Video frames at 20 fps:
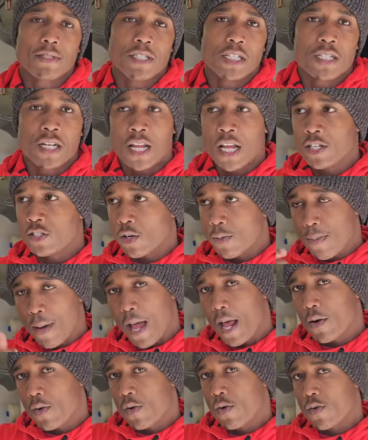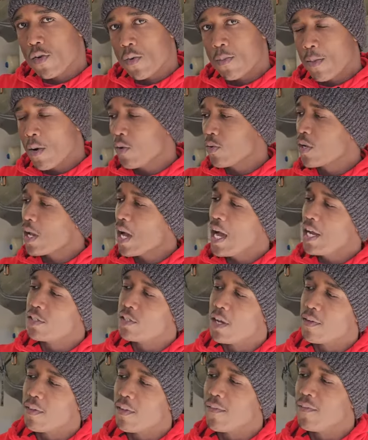Just in case your battery on your remote dies, you
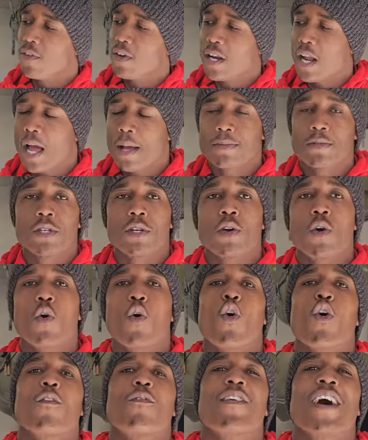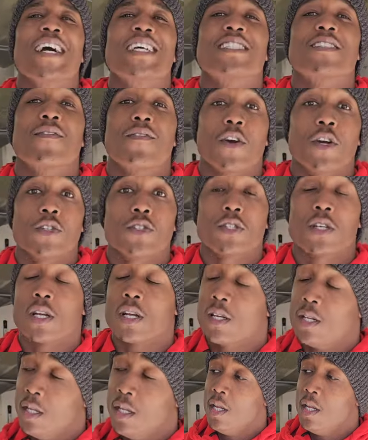have the foot option or vice versa.
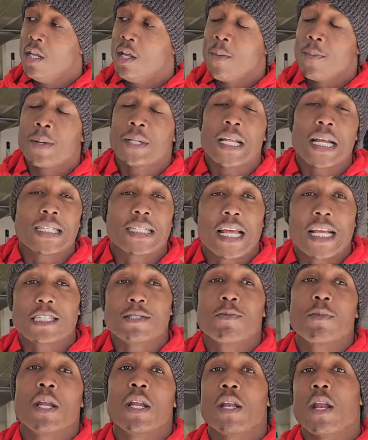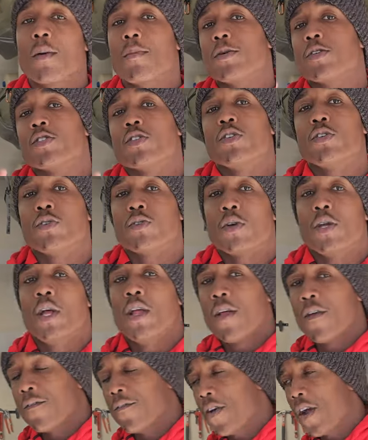But that takes me to number two.
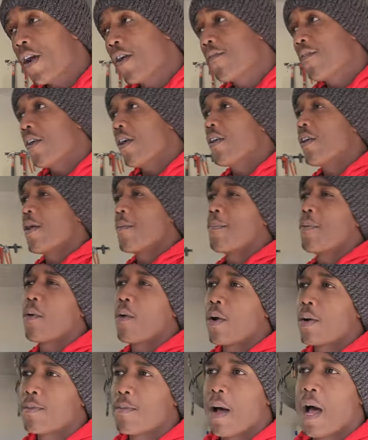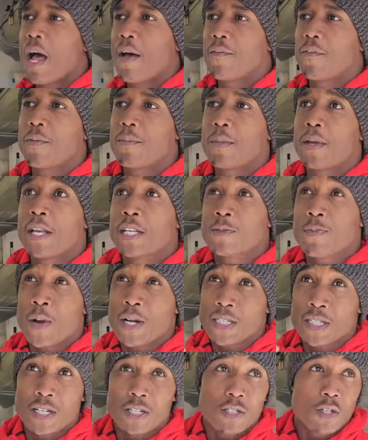Very, very important mod for me,
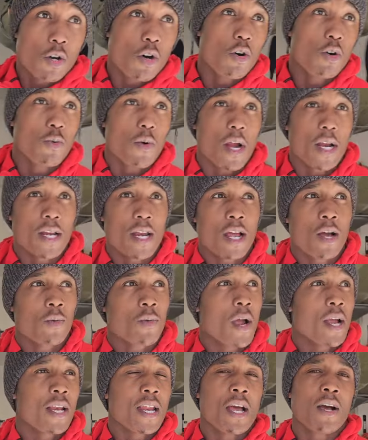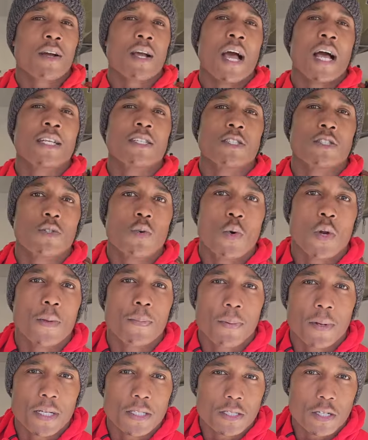especially it's cold right now. Right now, guys, it's 20
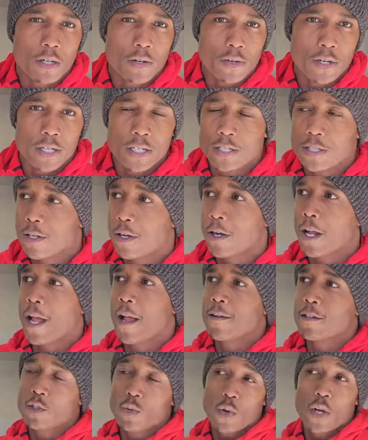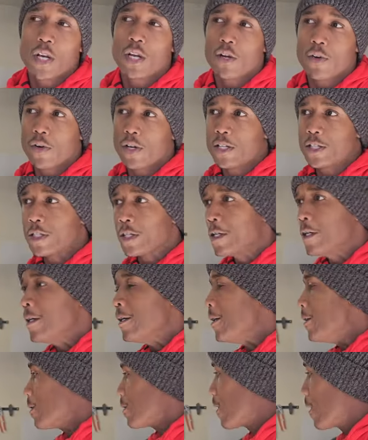plus degrees, okay? It's 20 degrees.
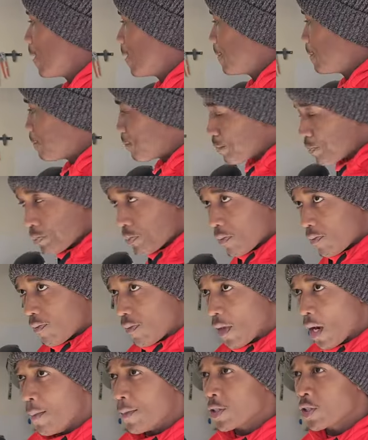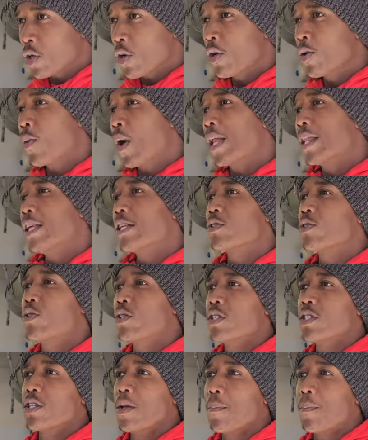So I'm gonna show you why this one
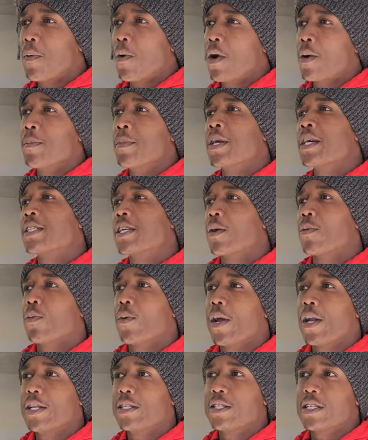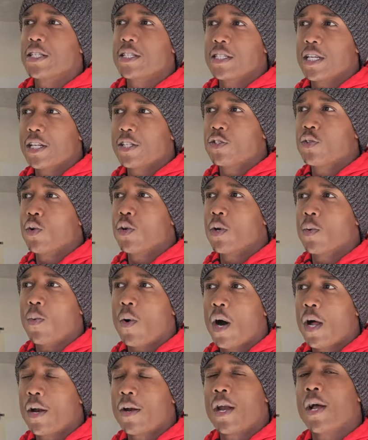is important because I ran into this issue on the
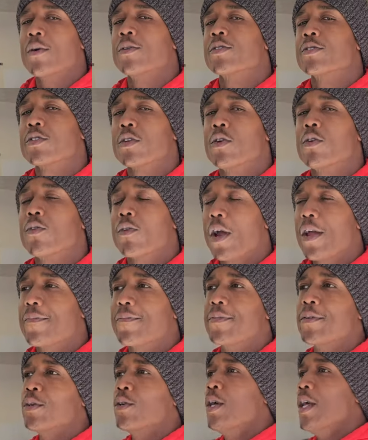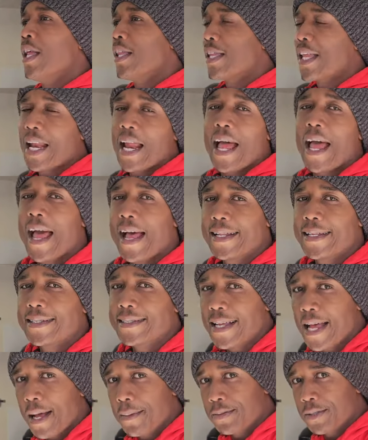water and I was so grateful that I had this
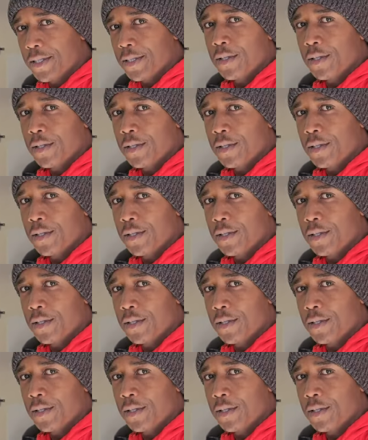option.